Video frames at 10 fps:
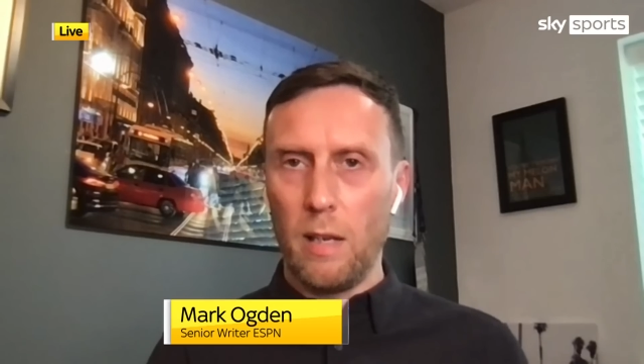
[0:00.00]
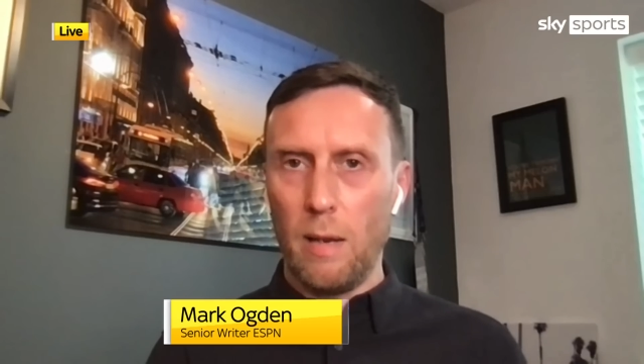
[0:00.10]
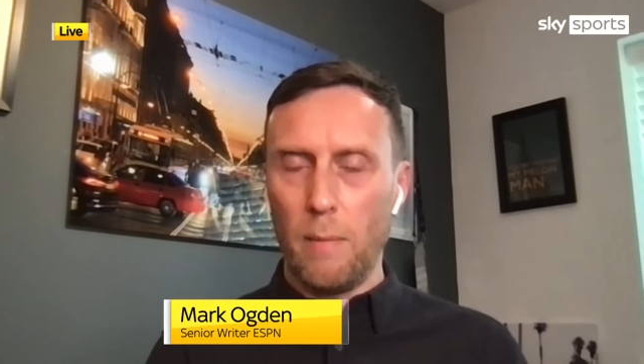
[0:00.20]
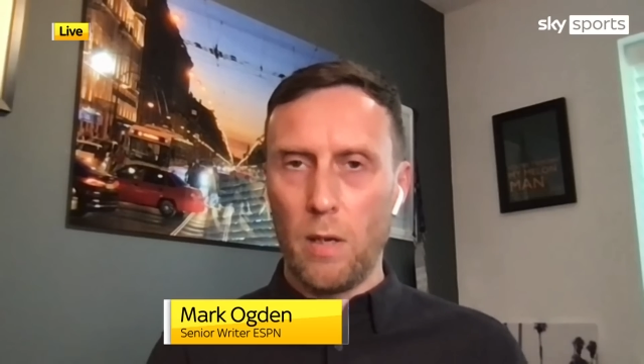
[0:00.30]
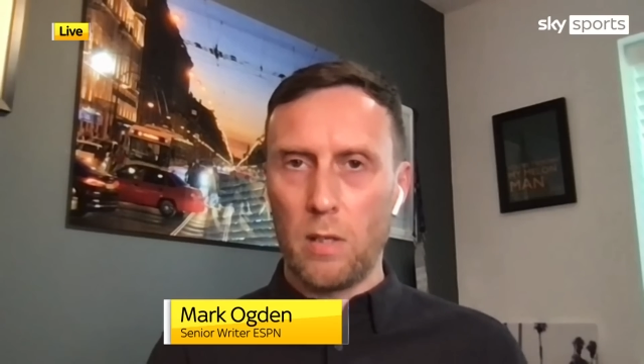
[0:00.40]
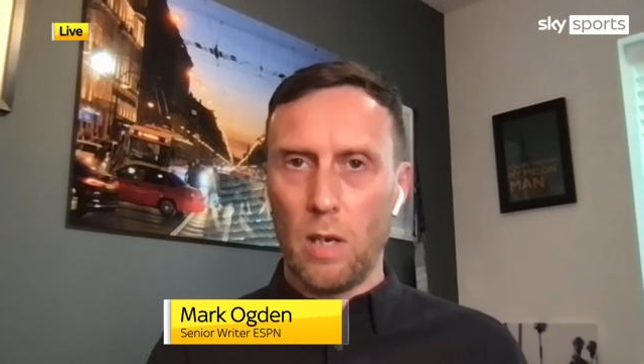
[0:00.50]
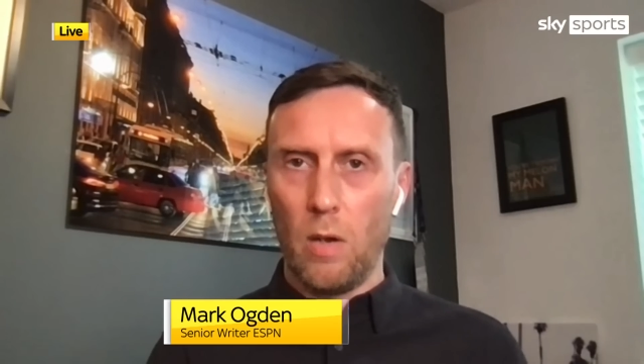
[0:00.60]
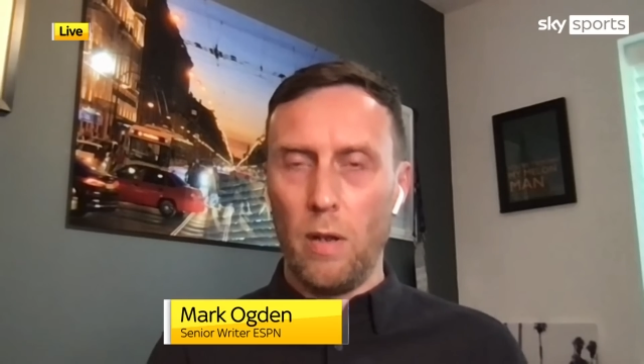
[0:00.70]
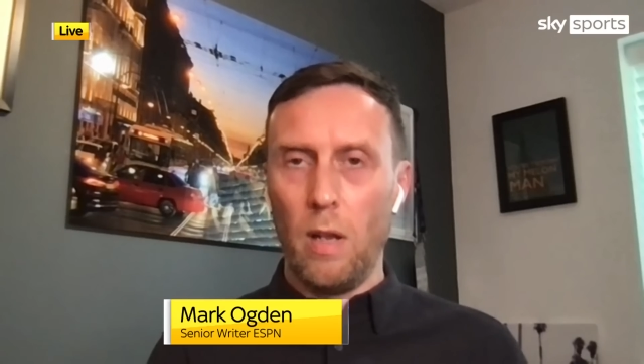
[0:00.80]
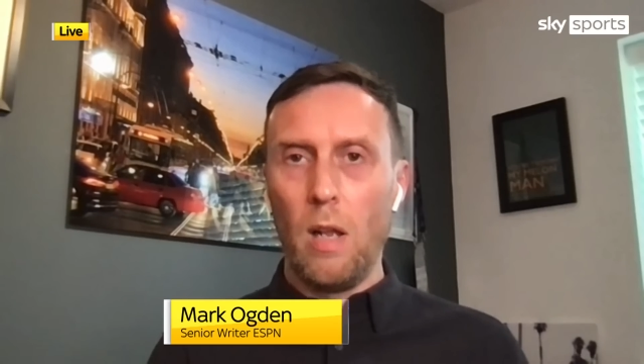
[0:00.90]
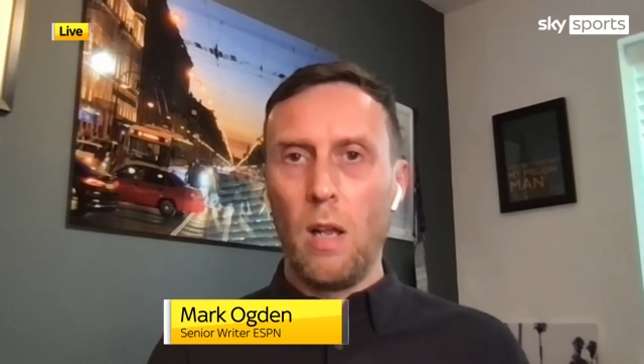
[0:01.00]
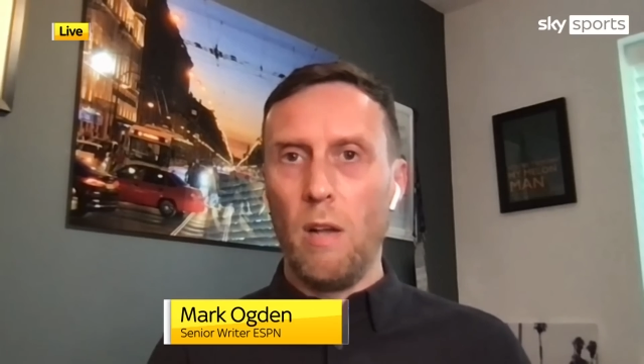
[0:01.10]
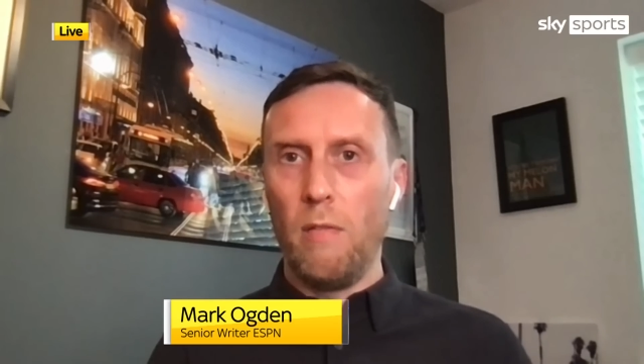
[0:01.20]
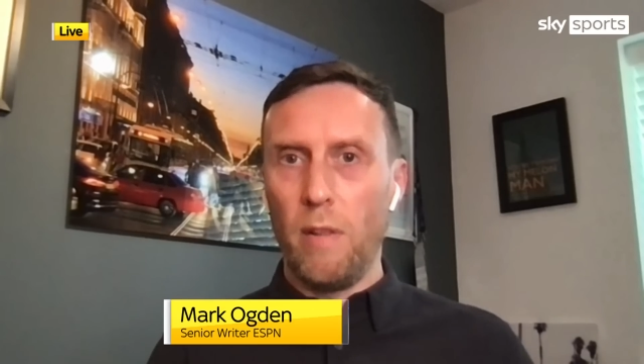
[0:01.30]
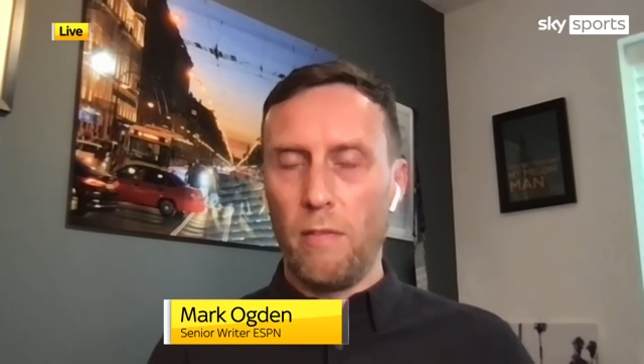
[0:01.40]
in, in Barcelona,
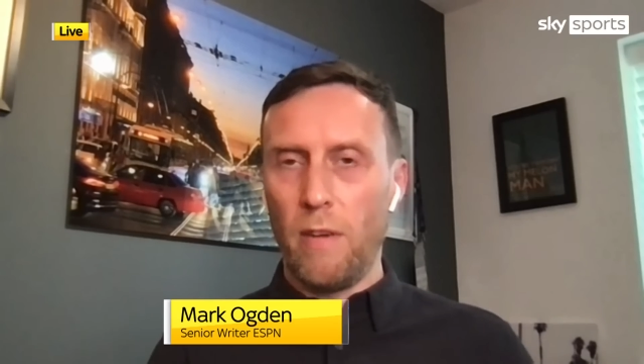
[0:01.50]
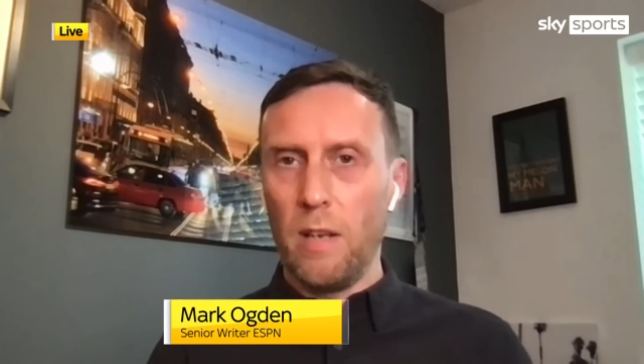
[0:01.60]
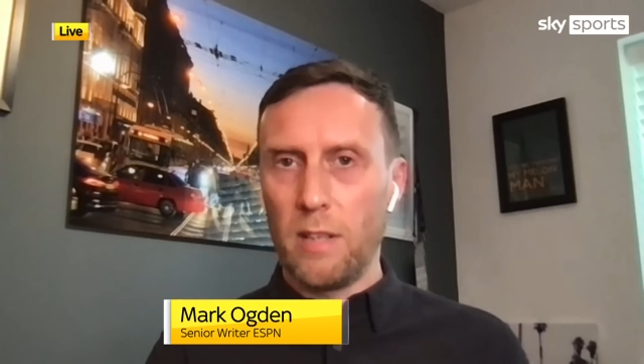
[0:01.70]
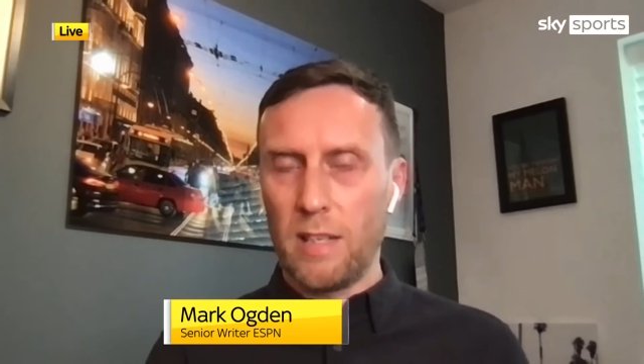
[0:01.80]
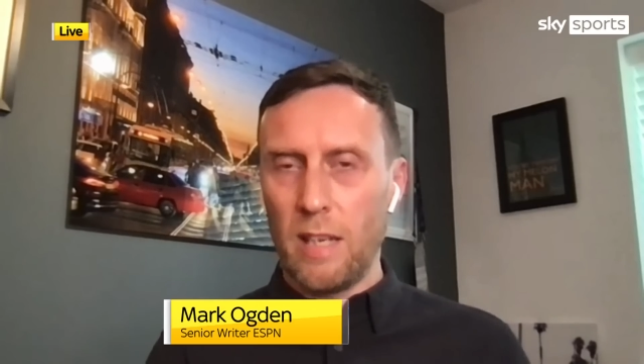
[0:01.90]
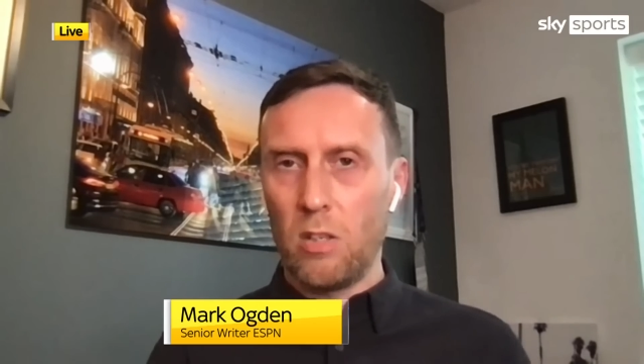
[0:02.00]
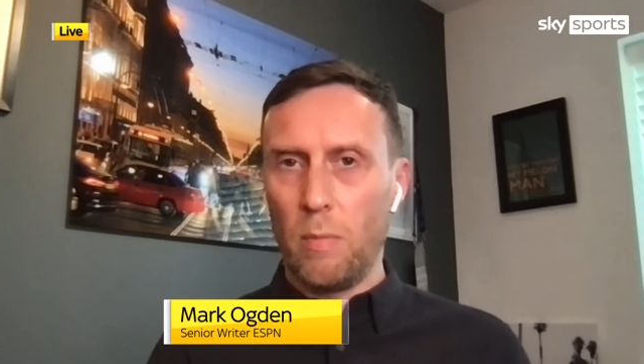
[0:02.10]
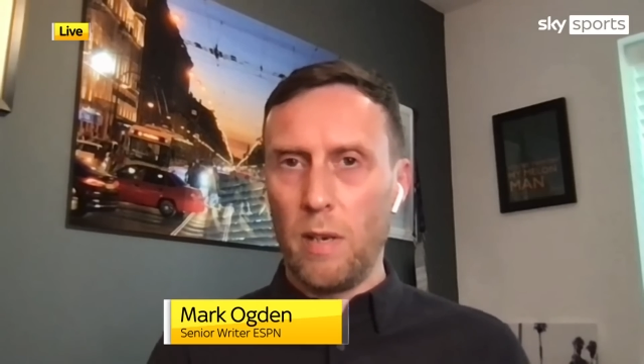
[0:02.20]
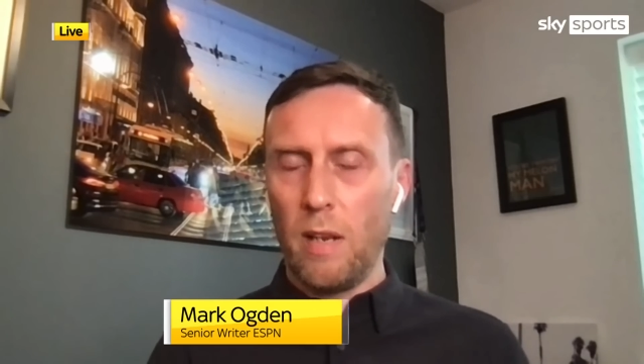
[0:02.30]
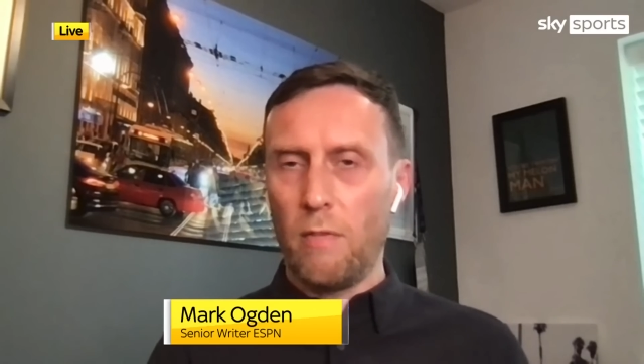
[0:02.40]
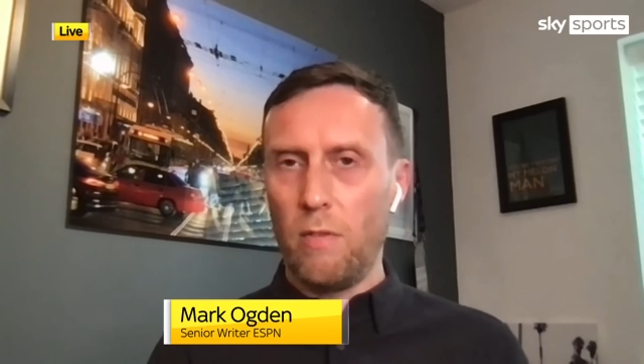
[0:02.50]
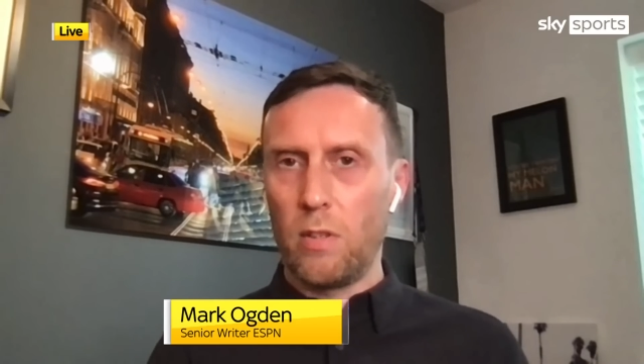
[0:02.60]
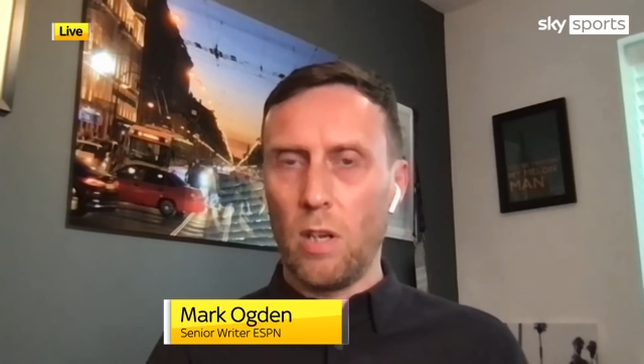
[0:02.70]
and for the fans, they're saying something different.